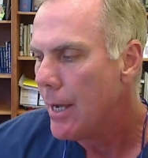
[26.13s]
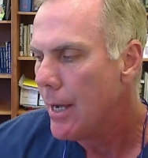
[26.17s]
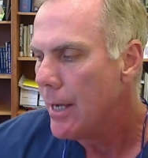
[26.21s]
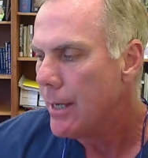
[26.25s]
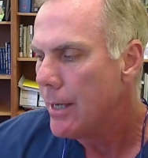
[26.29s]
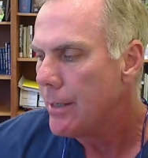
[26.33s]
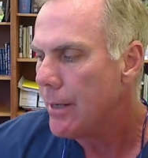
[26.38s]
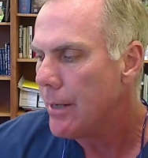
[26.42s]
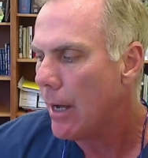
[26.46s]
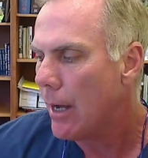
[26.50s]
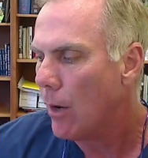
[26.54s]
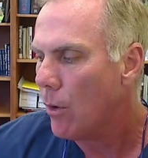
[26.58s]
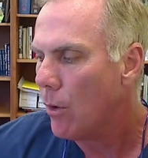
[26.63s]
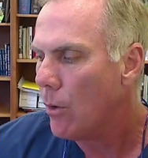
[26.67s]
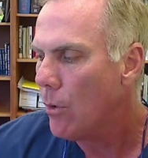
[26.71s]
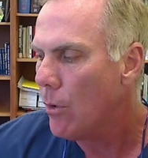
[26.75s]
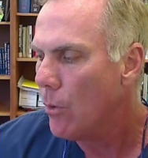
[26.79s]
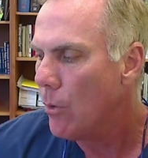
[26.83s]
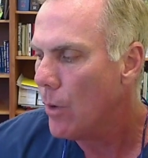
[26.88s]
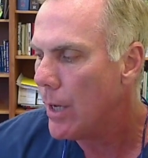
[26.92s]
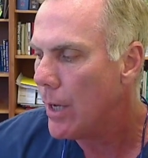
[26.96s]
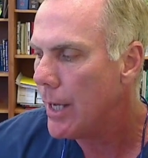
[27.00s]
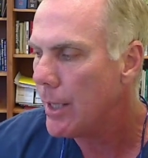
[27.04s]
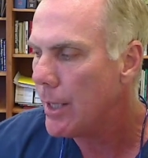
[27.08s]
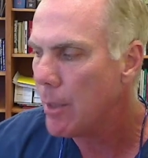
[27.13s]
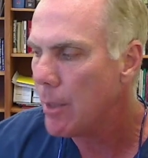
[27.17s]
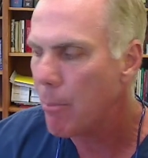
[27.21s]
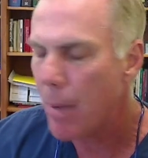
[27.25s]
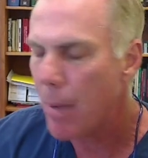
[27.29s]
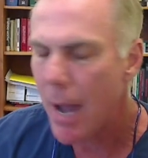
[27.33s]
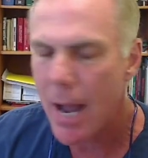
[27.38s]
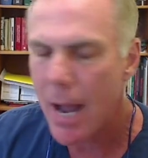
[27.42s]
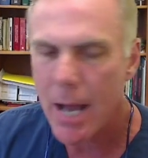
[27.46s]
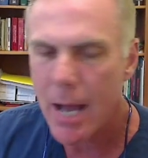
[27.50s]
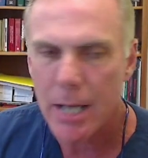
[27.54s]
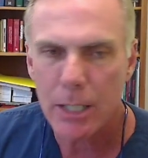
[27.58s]
Now, in the
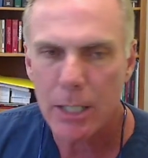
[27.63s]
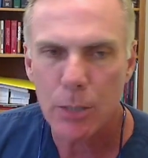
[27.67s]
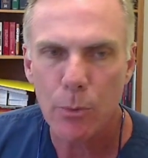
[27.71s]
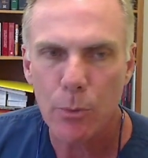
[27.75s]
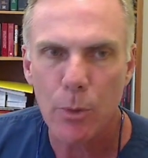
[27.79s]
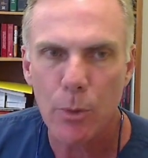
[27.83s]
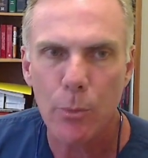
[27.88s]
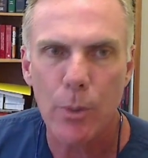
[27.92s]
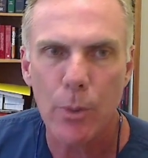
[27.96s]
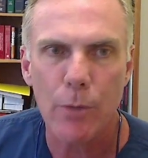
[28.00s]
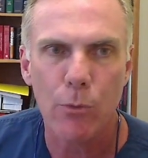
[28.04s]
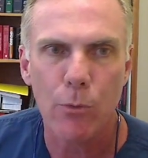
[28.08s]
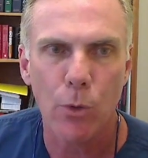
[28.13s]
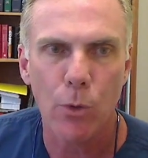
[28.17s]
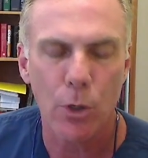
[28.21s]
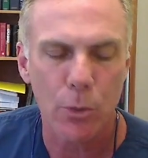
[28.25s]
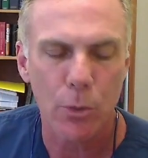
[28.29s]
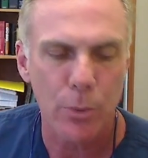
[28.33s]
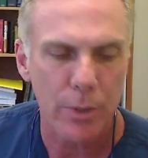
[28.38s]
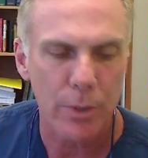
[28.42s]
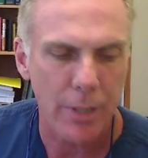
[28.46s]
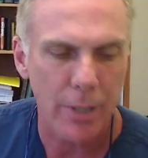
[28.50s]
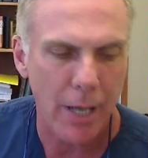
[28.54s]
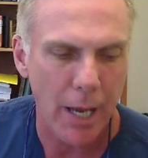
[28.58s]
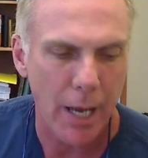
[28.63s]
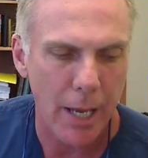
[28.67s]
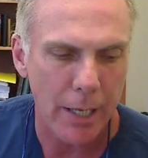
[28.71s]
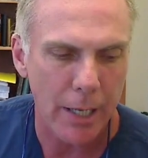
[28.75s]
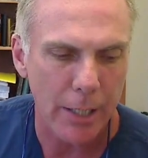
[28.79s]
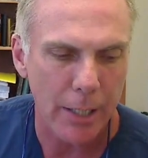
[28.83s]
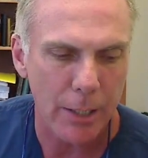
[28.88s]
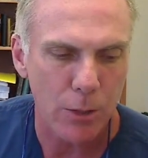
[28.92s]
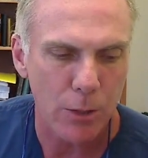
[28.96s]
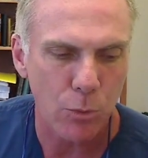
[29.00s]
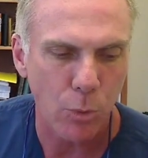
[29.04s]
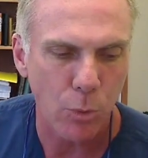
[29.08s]
past, when we've worked with
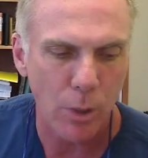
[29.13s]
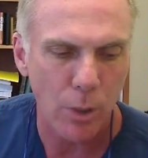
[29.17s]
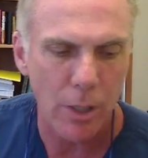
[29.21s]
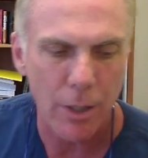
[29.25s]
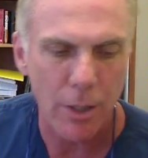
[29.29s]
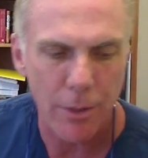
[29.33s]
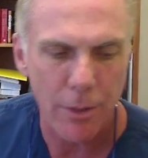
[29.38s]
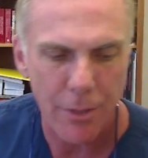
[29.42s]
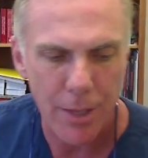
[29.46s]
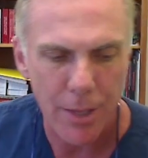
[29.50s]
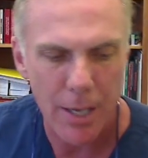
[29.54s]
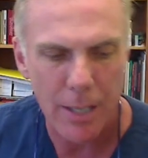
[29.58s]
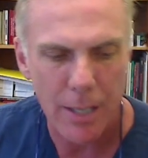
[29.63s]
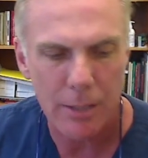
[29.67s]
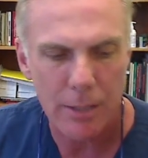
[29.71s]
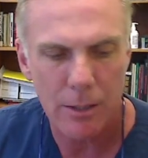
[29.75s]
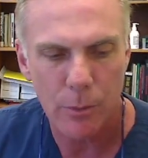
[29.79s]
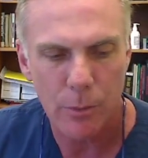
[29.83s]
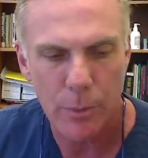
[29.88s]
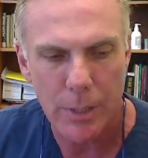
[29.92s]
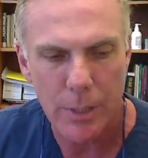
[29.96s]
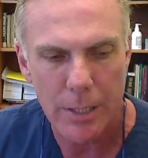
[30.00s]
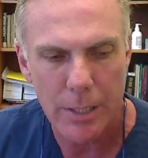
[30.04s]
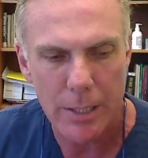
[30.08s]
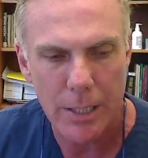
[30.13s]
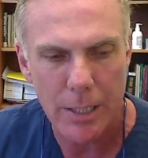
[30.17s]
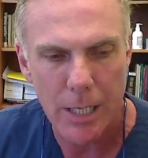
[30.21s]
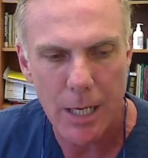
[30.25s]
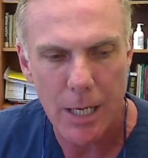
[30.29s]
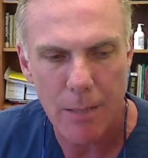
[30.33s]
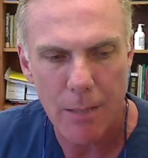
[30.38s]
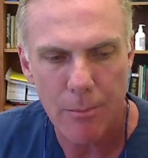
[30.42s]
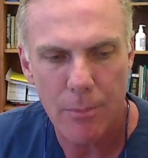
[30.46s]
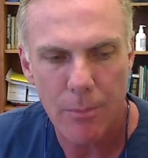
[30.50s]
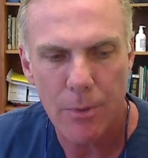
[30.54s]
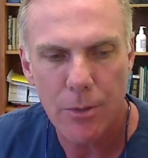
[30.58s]
candidates, one of the things that we
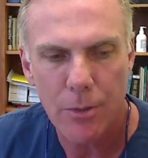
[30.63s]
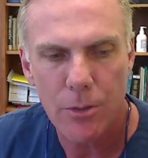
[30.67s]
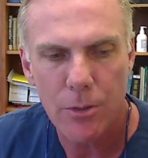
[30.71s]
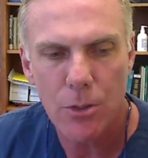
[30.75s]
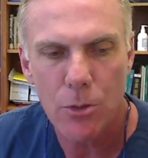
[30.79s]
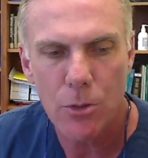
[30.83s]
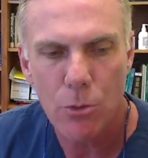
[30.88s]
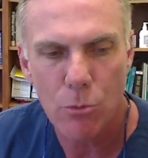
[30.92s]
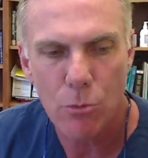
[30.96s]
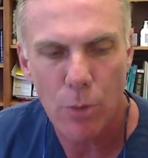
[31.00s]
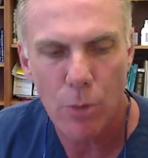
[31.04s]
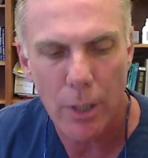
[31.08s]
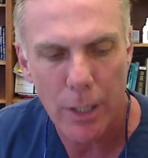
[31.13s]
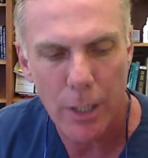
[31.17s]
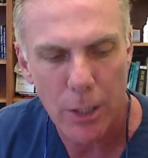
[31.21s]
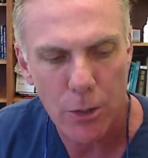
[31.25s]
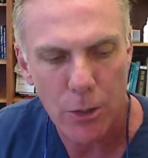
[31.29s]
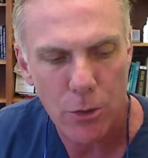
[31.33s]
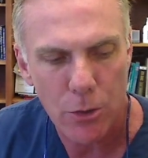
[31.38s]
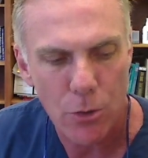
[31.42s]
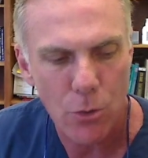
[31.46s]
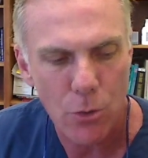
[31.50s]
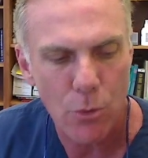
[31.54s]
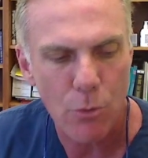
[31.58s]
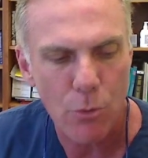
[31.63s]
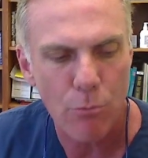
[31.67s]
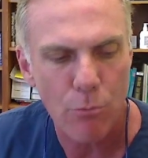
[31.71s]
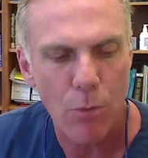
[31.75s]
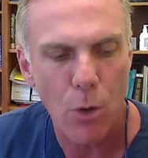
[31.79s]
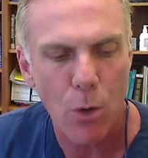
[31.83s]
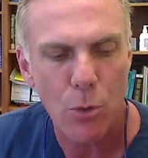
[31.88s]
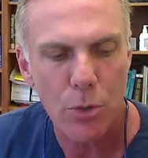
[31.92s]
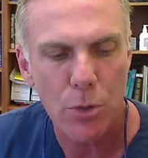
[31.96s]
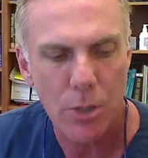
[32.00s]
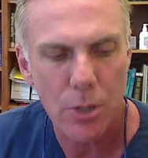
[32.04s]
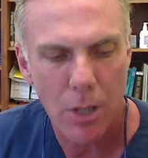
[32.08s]
seem to run into
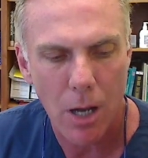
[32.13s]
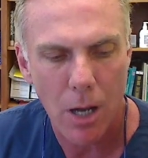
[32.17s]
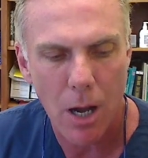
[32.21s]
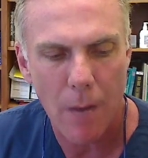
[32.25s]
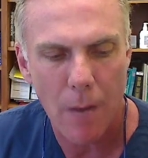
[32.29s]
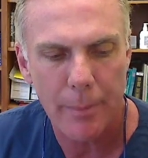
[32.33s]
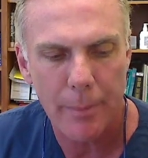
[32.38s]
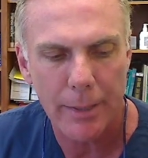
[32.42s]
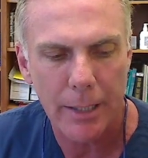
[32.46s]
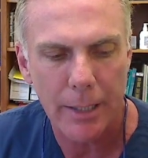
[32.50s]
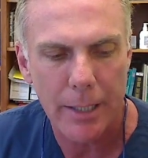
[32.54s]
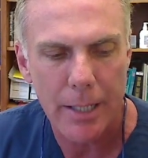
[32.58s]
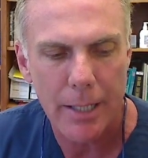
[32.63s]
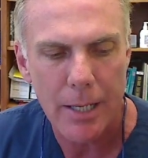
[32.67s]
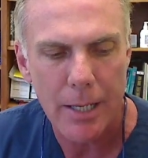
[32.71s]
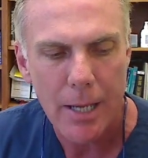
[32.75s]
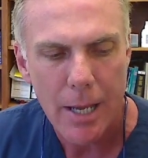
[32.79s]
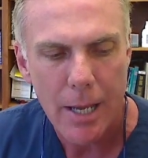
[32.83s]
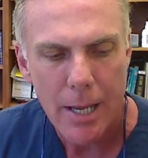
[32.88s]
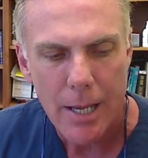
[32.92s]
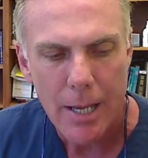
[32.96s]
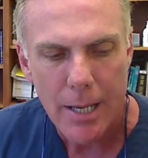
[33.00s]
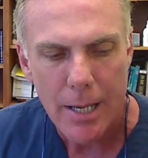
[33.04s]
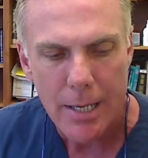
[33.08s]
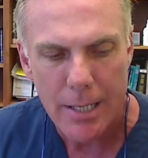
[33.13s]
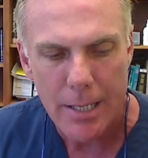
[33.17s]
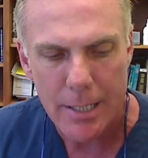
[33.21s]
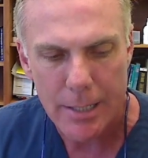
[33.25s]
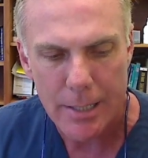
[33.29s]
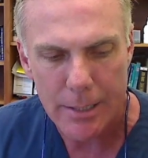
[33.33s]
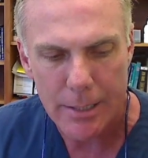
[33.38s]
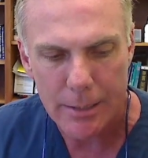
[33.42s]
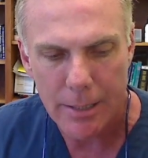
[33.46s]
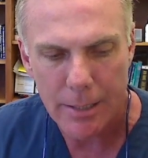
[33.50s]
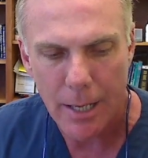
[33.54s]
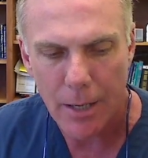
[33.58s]
most commonly
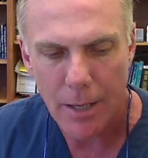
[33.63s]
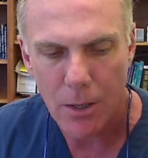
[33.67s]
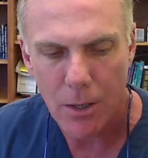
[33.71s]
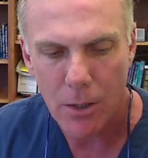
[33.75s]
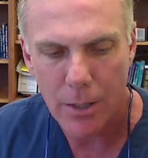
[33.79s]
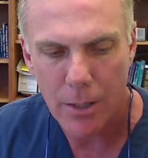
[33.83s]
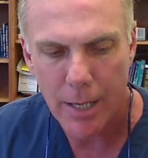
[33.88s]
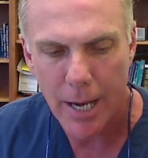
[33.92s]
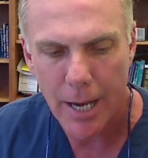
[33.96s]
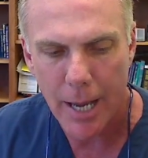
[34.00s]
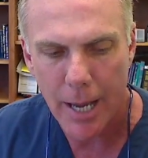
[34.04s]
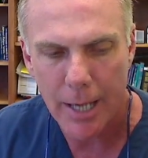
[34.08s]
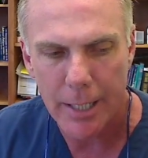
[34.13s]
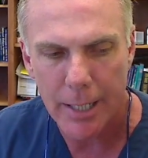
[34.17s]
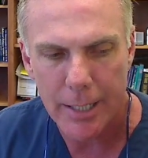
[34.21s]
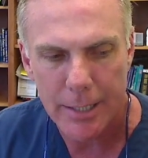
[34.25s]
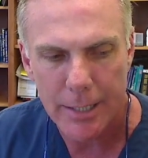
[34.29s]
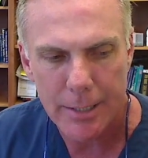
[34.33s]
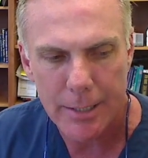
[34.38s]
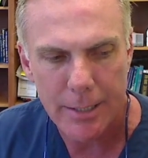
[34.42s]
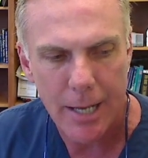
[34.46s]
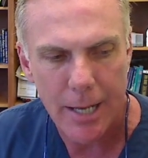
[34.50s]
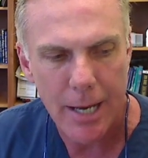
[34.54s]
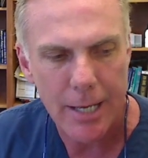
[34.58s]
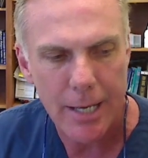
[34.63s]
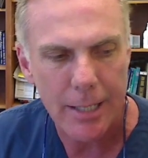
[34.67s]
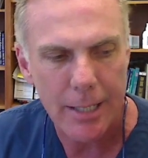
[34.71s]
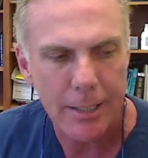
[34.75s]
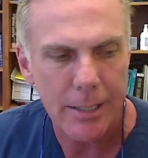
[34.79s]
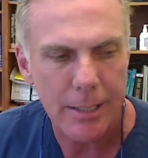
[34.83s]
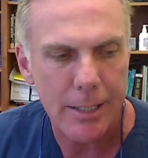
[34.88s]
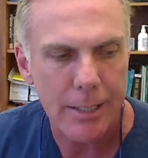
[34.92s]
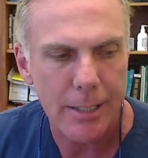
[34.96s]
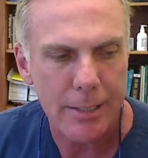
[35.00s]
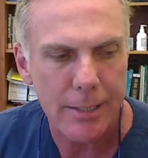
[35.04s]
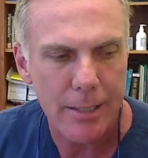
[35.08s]
is that our candidates taking
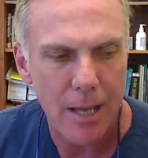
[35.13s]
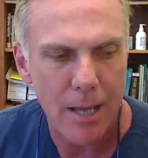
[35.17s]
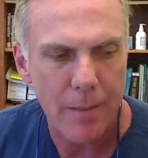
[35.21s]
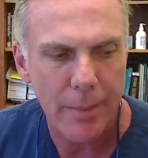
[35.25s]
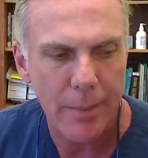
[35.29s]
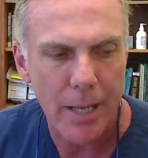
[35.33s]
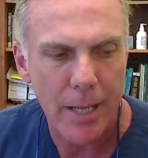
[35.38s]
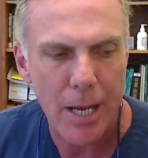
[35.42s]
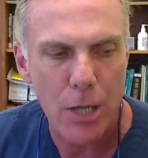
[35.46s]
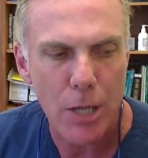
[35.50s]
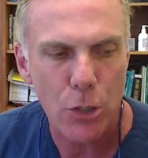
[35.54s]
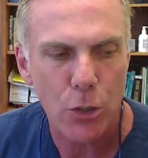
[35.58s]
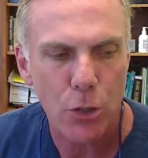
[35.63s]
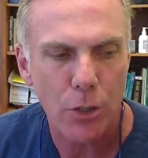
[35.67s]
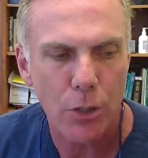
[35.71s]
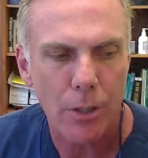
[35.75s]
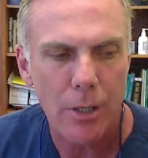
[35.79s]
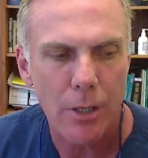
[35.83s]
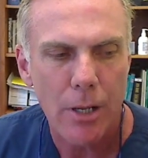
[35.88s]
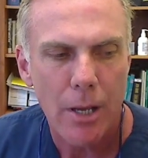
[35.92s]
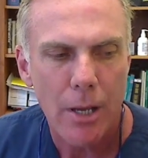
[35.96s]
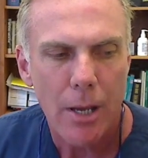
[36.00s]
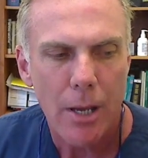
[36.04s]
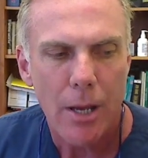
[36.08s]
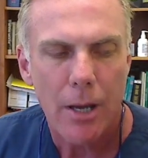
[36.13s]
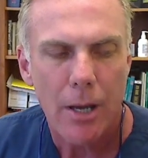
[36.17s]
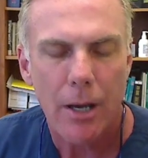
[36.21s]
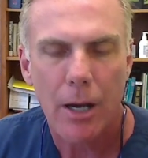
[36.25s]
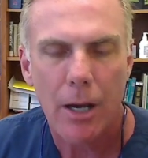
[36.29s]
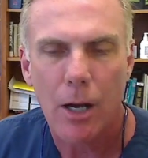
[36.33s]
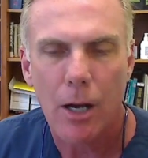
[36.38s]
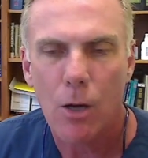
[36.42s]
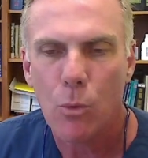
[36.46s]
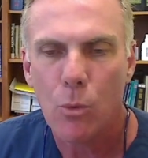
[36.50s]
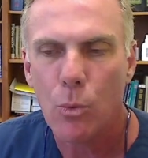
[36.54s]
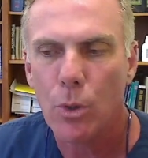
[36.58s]
the examination
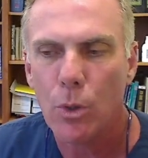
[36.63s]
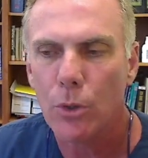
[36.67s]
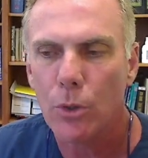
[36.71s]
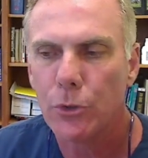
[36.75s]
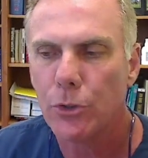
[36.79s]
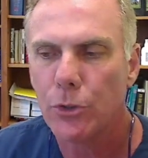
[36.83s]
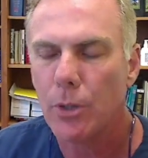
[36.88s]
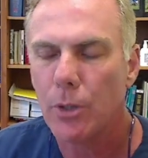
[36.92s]
will